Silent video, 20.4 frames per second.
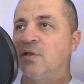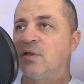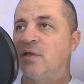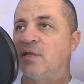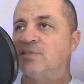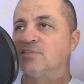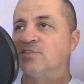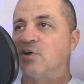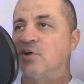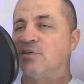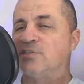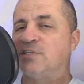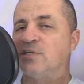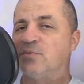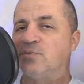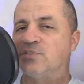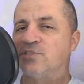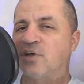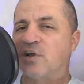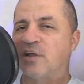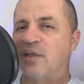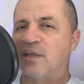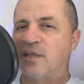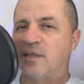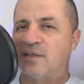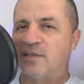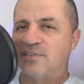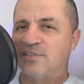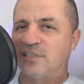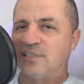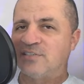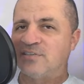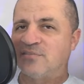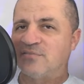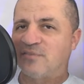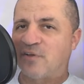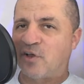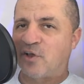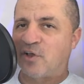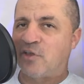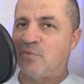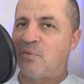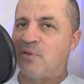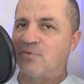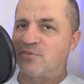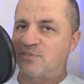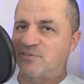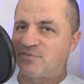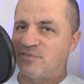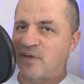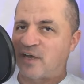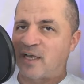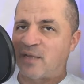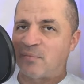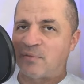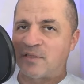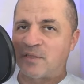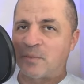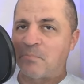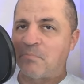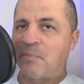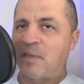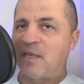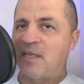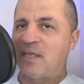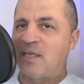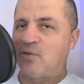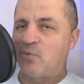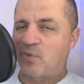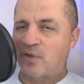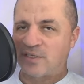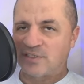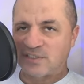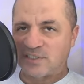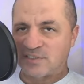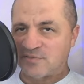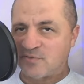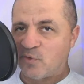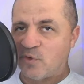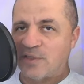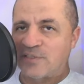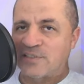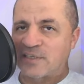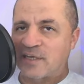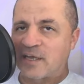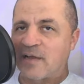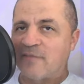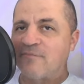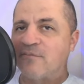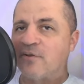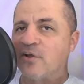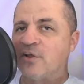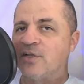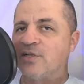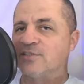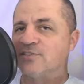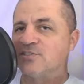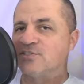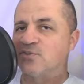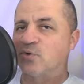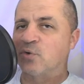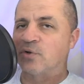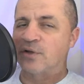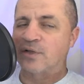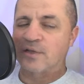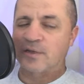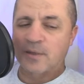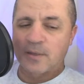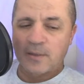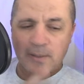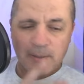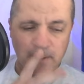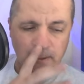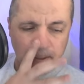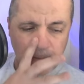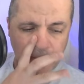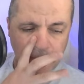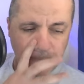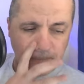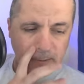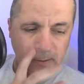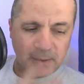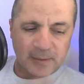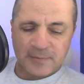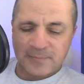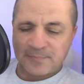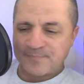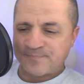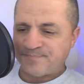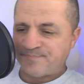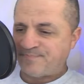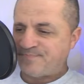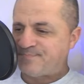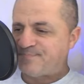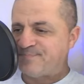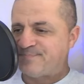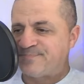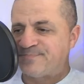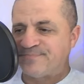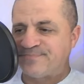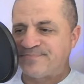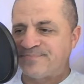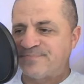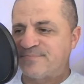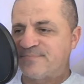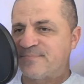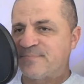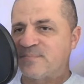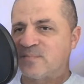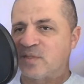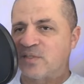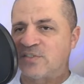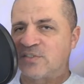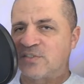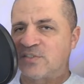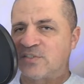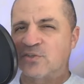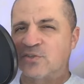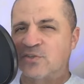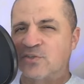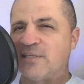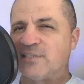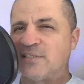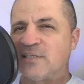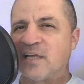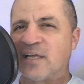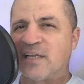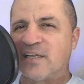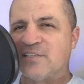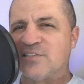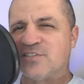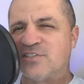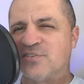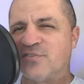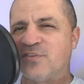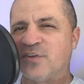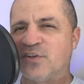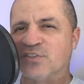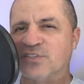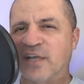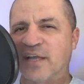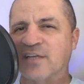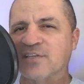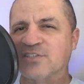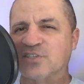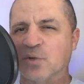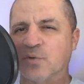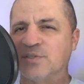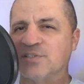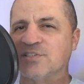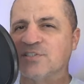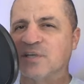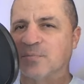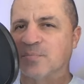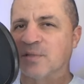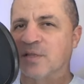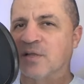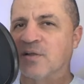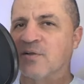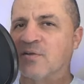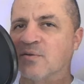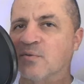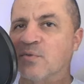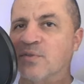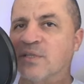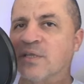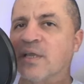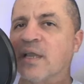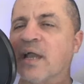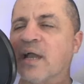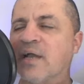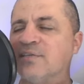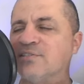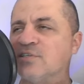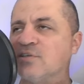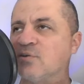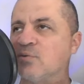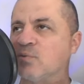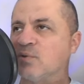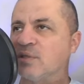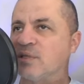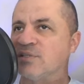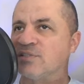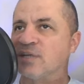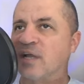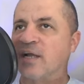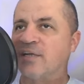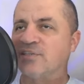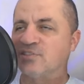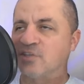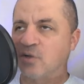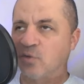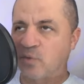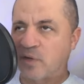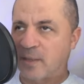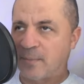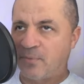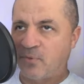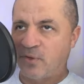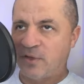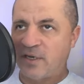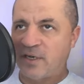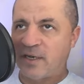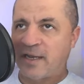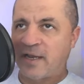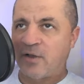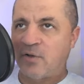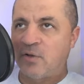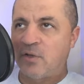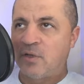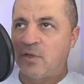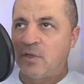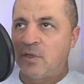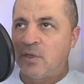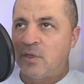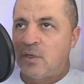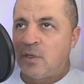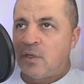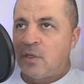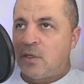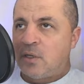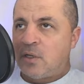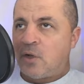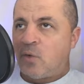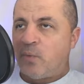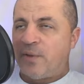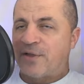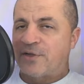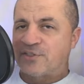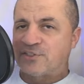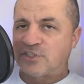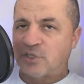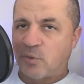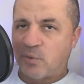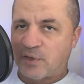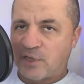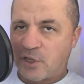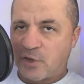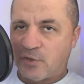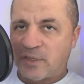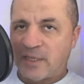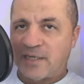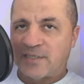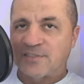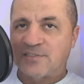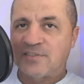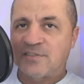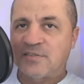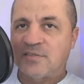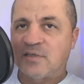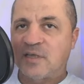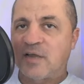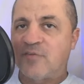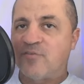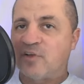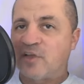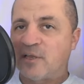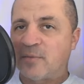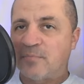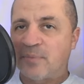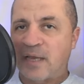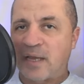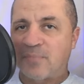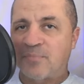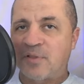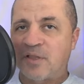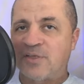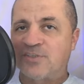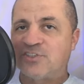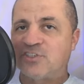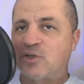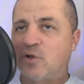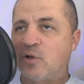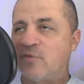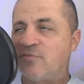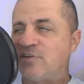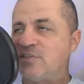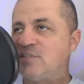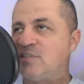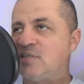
as long as he was talking in a decent volume, it was fine. But the minute he raised his voice, it got very distorted. Um, it's crazy that it just feels like it's always something with the guys with these guys. You know, when I pointed out a week or so ago that it's every Impact Plus show, every